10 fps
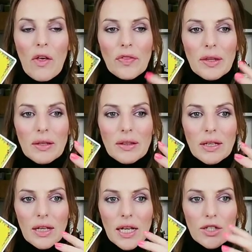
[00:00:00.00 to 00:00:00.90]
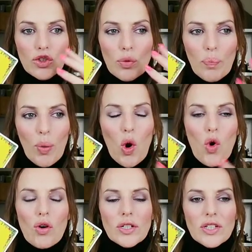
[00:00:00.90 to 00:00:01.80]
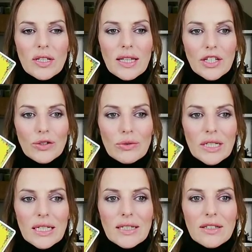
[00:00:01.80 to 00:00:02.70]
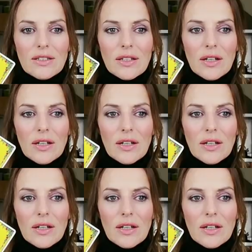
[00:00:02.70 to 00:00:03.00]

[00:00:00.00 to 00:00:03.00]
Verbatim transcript: The support that you needed